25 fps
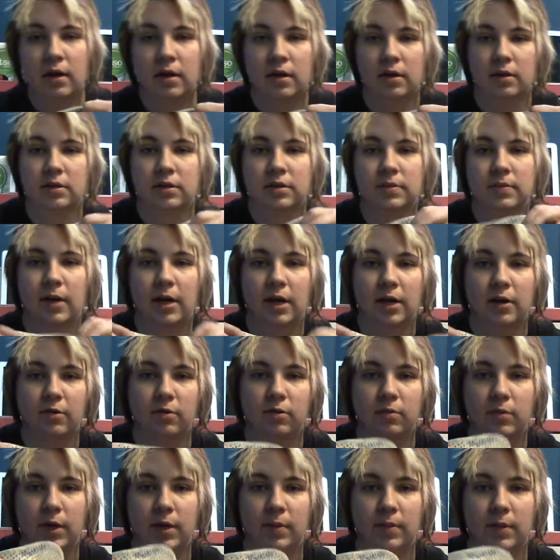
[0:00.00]
Here's my
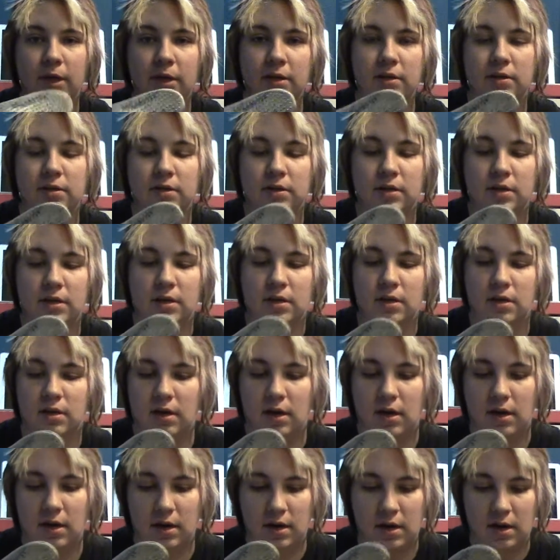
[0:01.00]
grooming mitt.
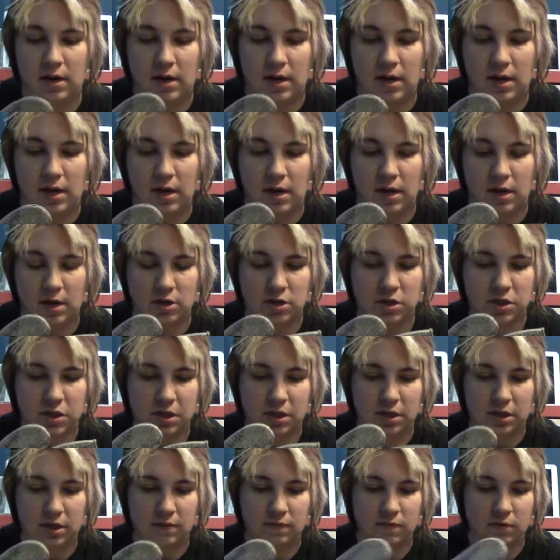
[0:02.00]
I actually
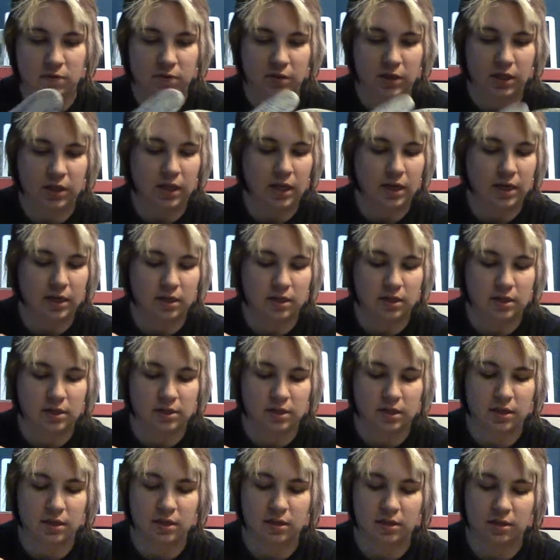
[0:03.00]
never really liked these.
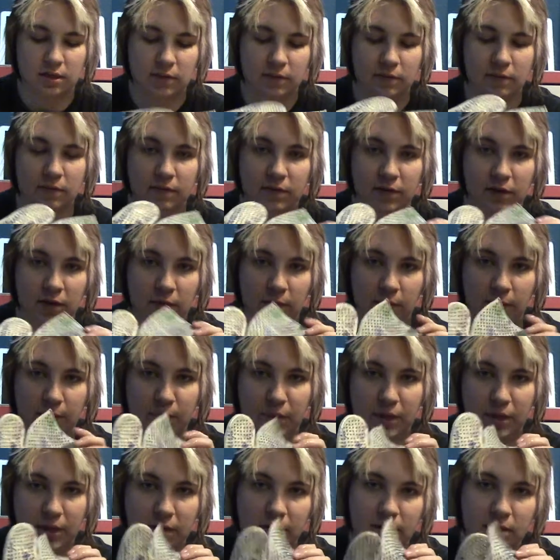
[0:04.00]
I thought they were very
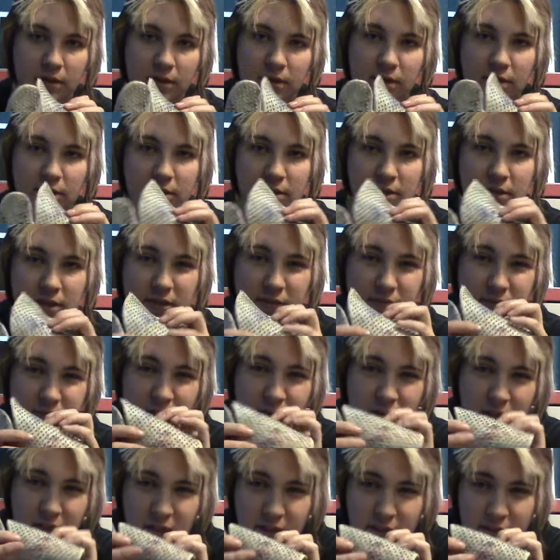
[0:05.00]
wimpy because they have
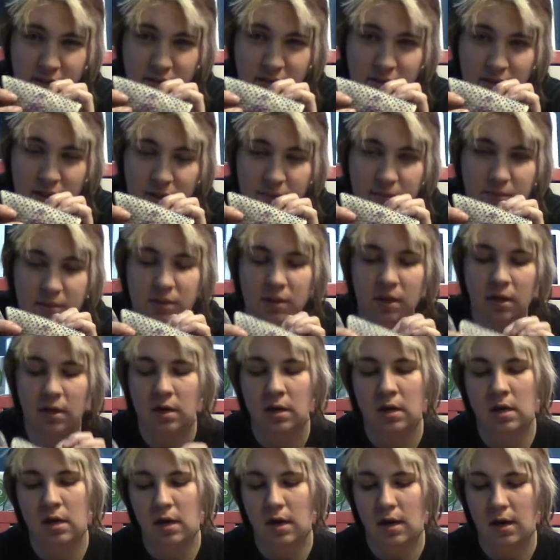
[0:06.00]
tiny little nubs.
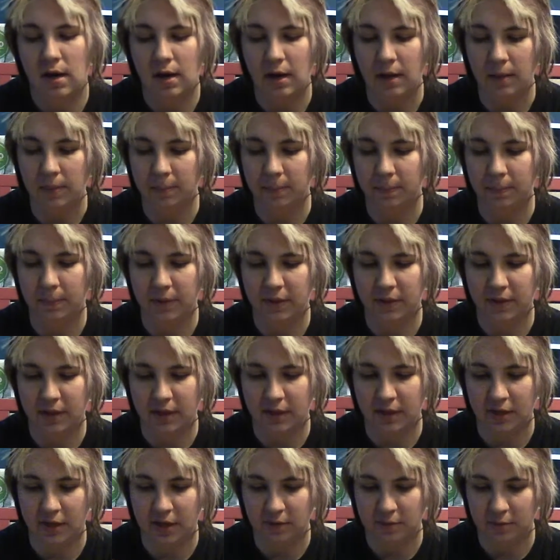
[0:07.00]
But
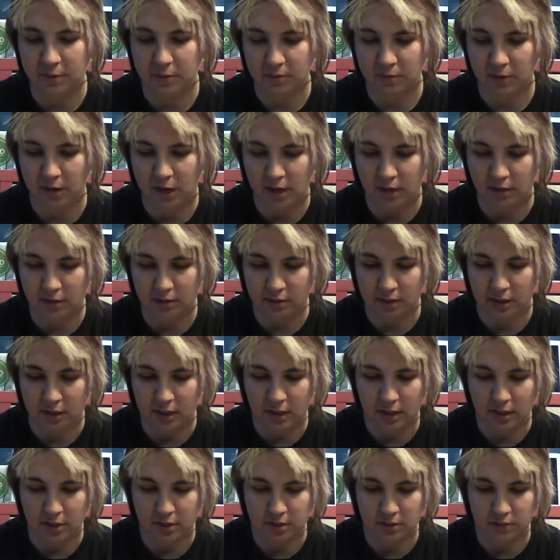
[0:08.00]
then I was riding a lot
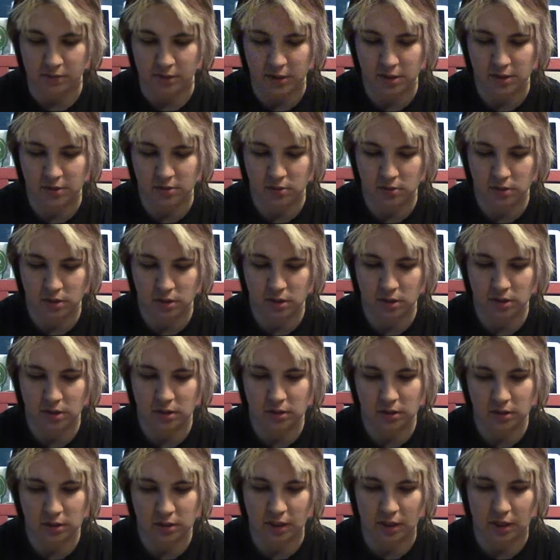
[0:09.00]
of ex-race
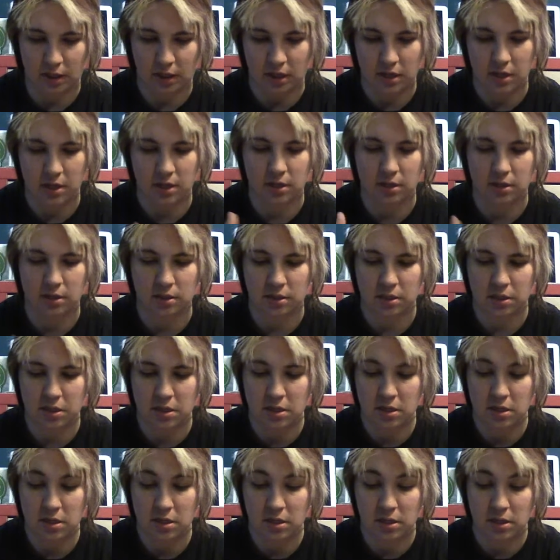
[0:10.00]
horses, and
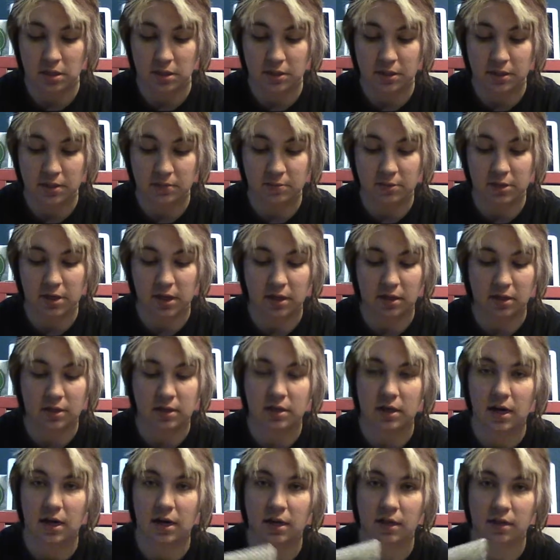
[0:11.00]
it seems like the
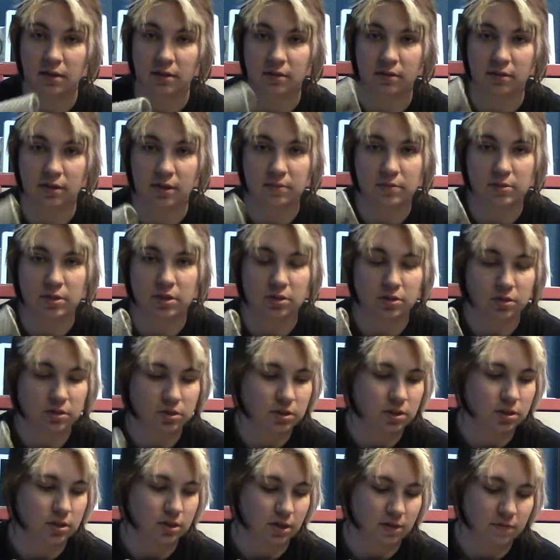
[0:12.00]
tiny little nubs are
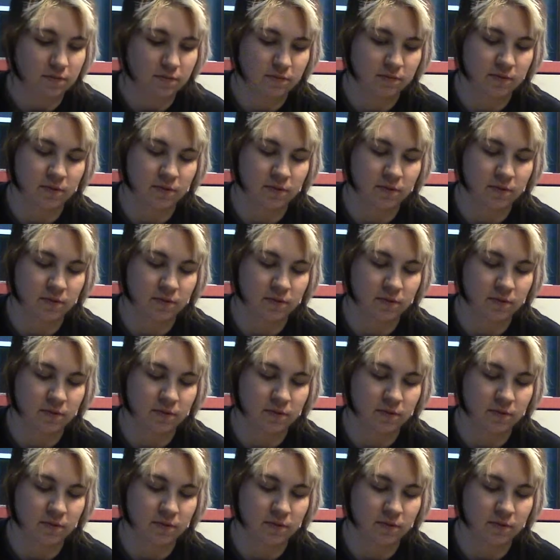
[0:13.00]
just enough.